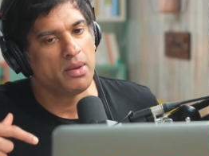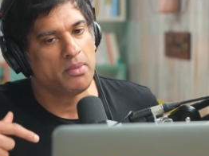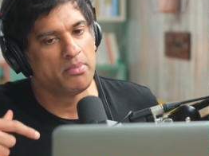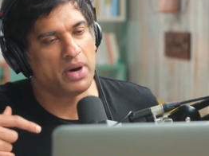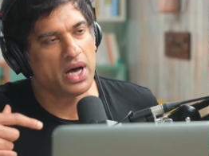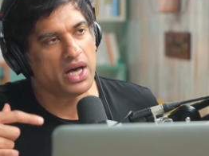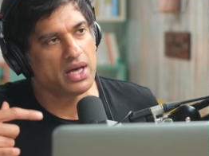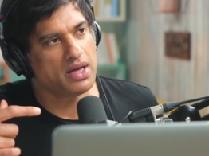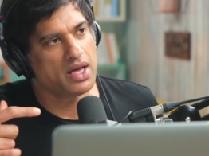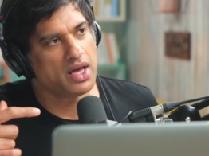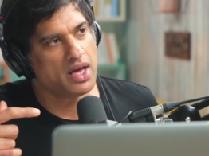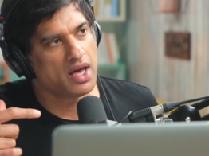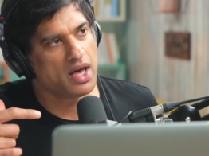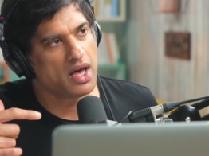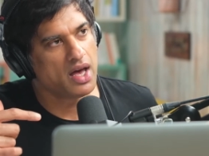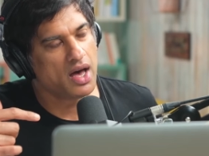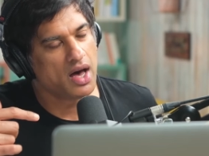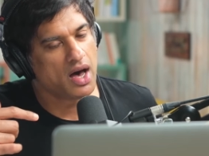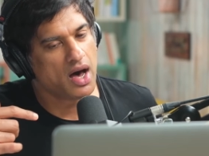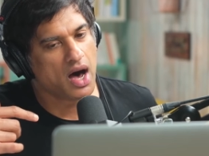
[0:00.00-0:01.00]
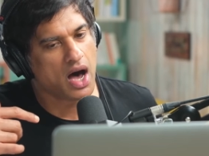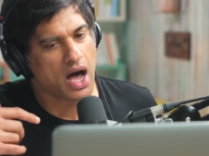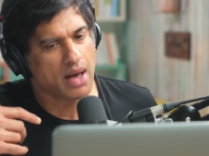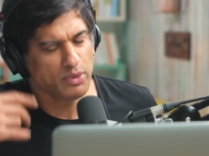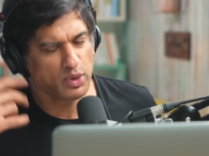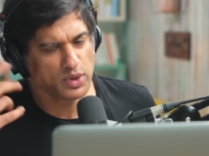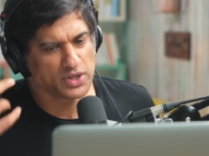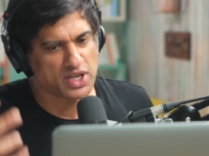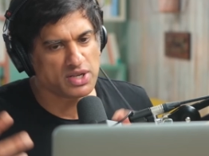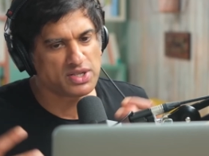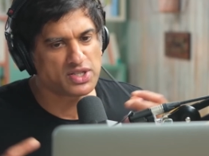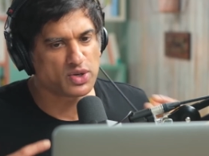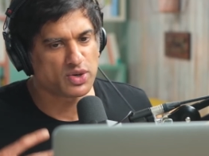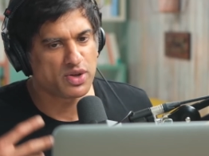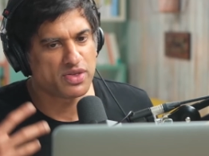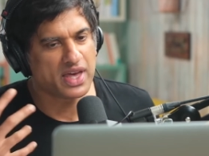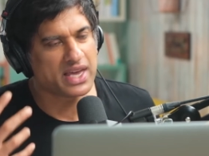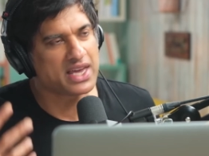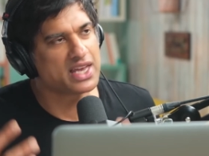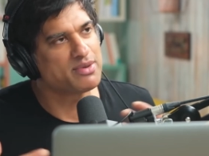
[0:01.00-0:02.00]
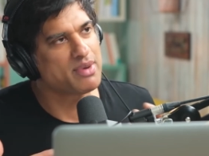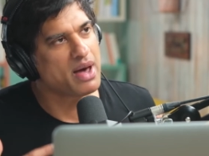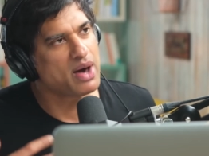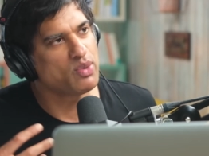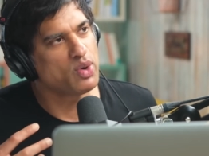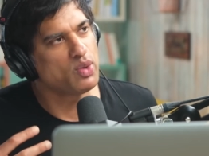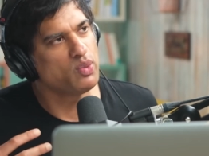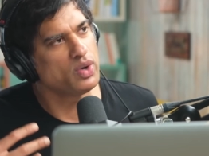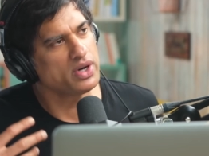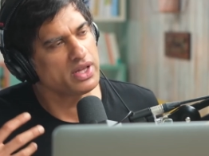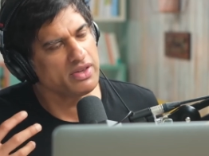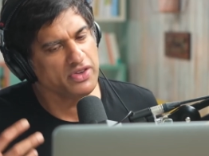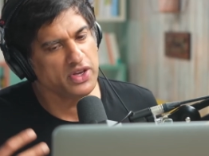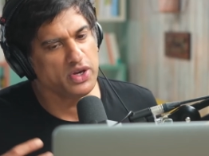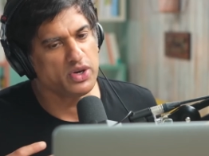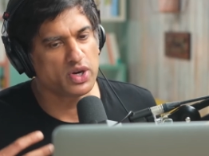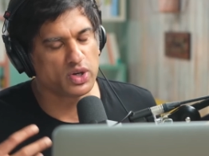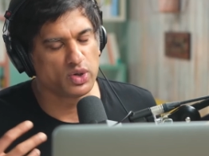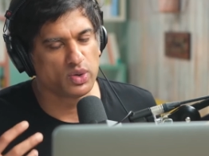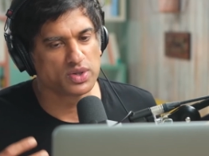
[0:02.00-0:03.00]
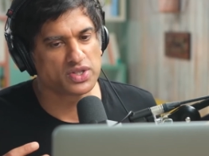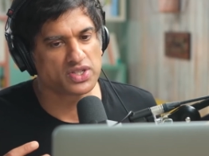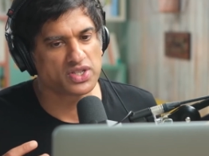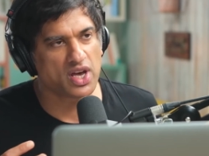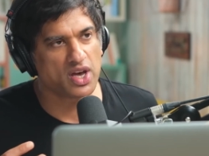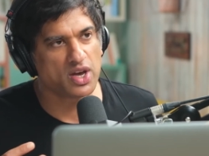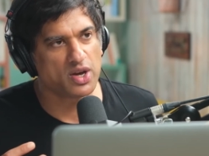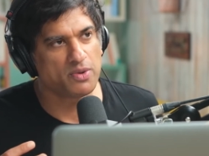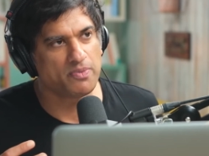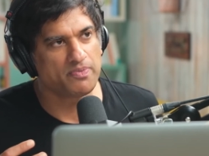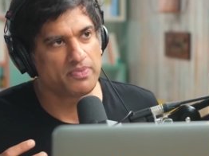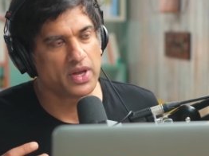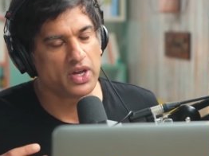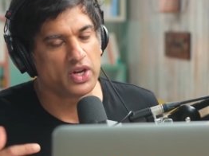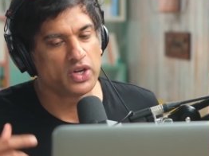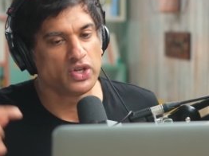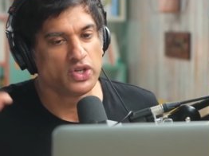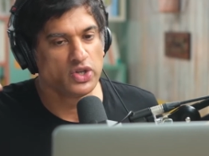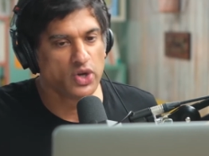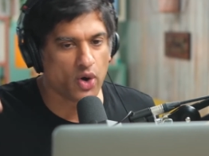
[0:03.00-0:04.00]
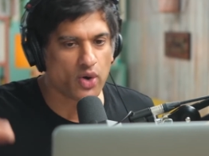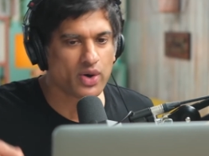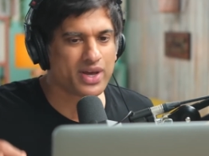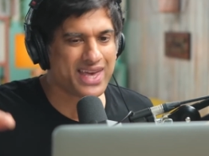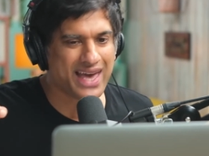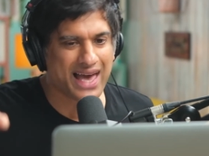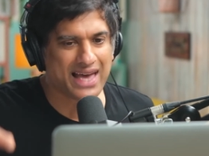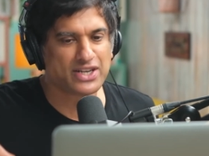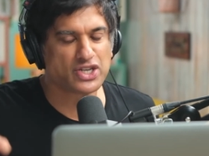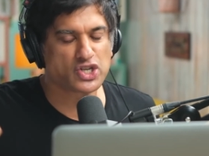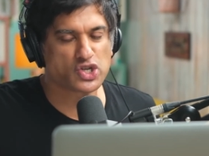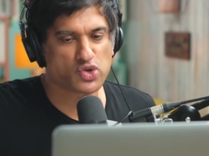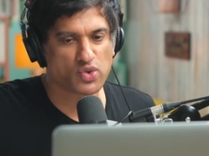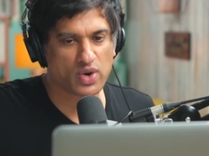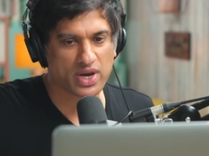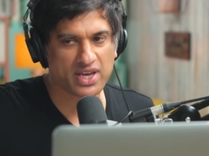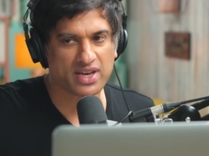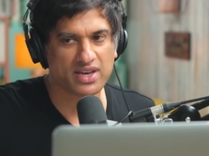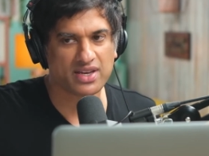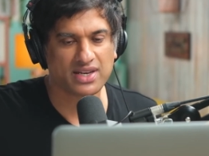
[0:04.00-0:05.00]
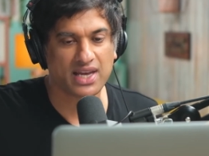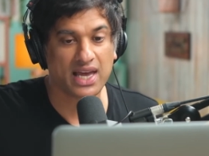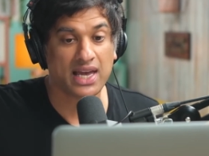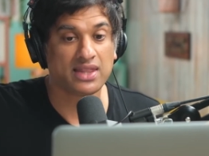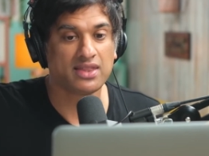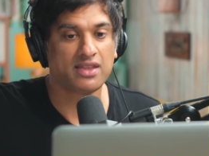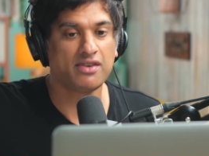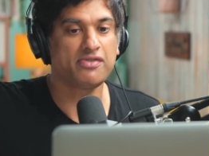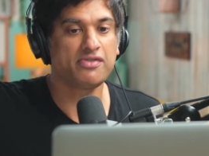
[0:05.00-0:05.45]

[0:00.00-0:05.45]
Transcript: But I'm also sort of thinking about, well, what if you could also not get triggered in the